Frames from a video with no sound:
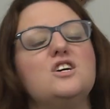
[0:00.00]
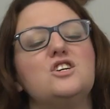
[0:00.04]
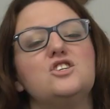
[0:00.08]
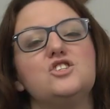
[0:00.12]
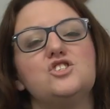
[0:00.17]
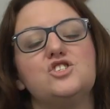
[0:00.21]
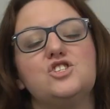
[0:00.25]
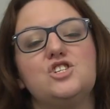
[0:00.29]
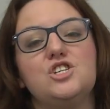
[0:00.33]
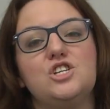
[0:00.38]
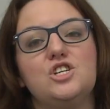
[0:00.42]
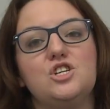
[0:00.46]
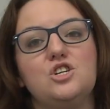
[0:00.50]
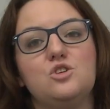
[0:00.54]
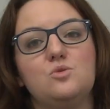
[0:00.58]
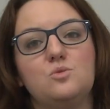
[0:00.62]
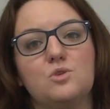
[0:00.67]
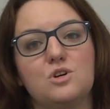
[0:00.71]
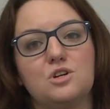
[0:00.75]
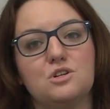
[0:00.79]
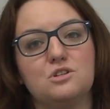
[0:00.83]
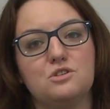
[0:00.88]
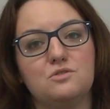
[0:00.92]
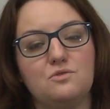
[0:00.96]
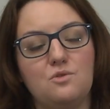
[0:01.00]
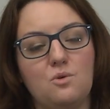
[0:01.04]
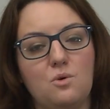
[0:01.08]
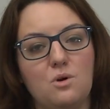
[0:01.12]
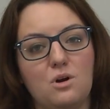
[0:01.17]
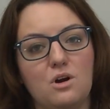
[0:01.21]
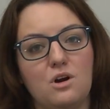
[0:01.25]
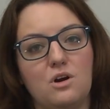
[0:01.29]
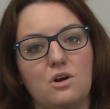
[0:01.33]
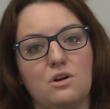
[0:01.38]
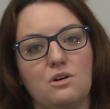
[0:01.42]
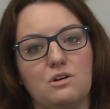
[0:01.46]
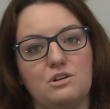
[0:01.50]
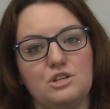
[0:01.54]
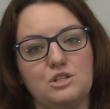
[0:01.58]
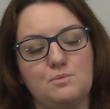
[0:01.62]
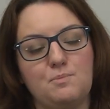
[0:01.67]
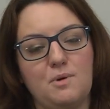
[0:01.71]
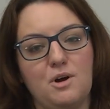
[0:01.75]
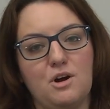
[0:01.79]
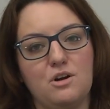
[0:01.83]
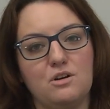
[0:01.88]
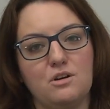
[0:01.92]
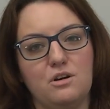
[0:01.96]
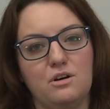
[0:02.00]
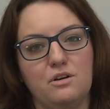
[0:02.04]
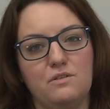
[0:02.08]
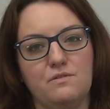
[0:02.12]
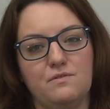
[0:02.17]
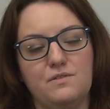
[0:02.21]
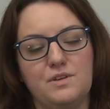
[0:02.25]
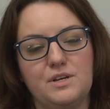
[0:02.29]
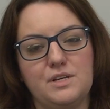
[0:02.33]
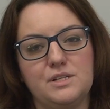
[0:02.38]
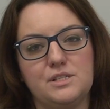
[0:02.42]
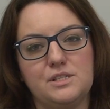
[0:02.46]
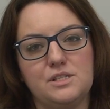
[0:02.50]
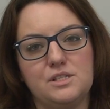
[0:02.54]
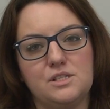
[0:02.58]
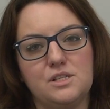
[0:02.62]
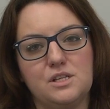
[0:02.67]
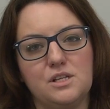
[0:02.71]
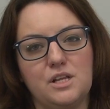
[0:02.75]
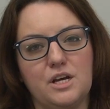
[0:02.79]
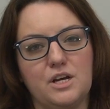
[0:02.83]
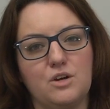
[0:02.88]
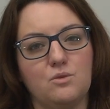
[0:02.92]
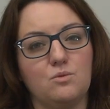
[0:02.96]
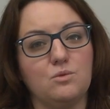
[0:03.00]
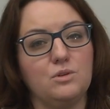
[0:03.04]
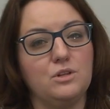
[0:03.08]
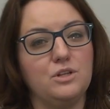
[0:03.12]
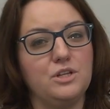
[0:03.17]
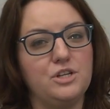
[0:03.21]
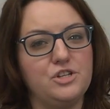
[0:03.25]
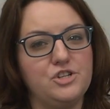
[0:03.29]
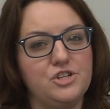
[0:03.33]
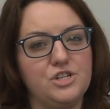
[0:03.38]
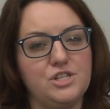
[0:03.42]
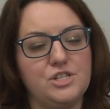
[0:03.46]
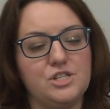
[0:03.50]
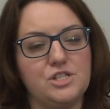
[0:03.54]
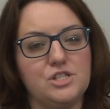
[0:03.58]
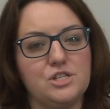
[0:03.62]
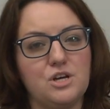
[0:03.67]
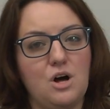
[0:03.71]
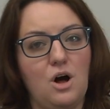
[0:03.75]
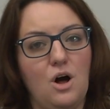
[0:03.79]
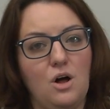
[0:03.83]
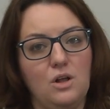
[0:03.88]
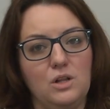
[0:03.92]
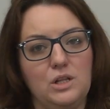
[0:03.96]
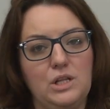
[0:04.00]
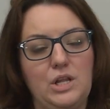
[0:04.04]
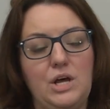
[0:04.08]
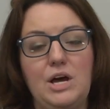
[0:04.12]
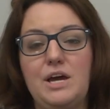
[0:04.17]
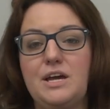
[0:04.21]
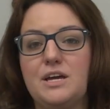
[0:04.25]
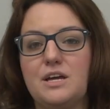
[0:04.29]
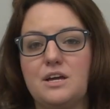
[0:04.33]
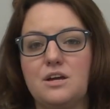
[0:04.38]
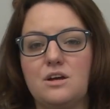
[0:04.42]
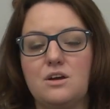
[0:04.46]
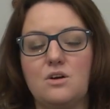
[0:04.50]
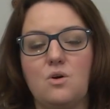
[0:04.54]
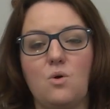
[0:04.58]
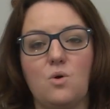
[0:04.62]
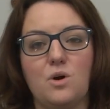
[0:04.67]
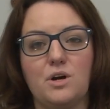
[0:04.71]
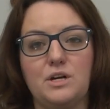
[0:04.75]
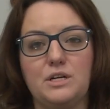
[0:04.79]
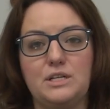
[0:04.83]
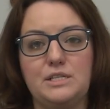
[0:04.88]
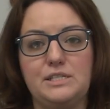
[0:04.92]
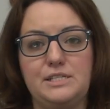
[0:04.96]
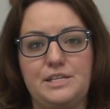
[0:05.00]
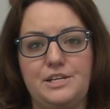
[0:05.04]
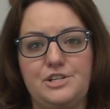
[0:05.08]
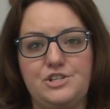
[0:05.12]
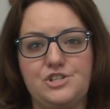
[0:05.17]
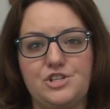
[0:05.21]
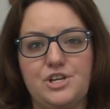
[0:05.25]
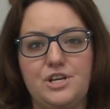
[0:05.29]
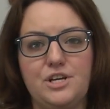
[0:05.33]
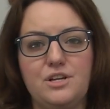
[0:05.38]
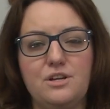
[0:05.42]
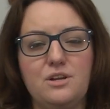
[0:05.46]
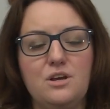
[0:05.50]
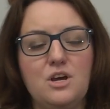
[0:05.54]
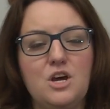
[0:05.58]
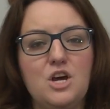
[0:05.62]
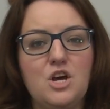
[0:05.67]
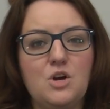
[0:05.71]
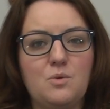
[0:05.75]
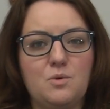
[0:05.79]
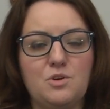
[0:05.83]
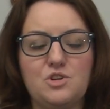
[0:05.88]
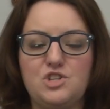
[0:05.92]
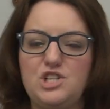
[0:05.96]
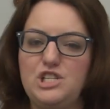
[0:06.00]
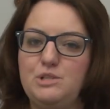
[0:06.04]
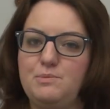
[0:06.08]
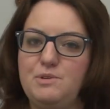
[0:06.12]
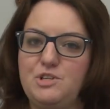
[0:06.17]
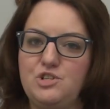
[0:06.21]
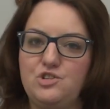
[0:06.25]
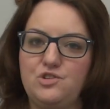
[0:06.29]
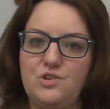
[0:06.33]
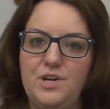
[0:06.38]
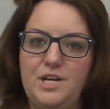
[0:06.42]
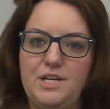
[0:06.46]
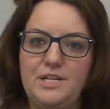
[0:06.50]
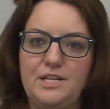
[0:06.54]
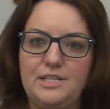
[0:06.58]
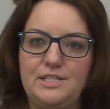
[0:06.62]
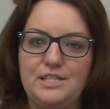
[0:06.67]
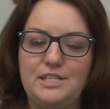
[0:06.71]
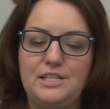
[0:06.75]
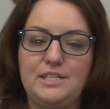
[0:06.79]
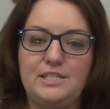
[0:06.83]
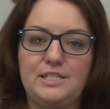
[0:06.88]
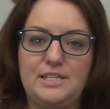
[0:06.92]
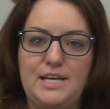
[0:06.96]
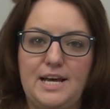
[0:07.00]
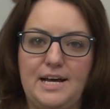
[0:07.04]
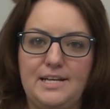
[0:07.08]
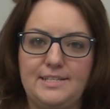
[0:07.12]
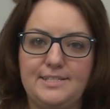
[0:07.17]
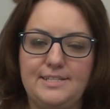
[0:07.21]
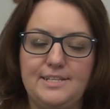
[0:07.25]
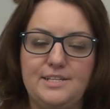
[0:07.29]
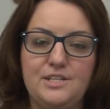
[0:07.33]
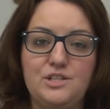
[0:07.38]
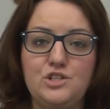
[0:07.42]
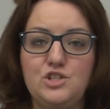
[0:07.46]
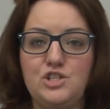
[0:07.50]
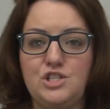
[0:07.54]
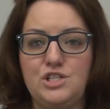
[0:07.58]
She works for or is part of this religious cult-like organization where she's been trained as an assassin.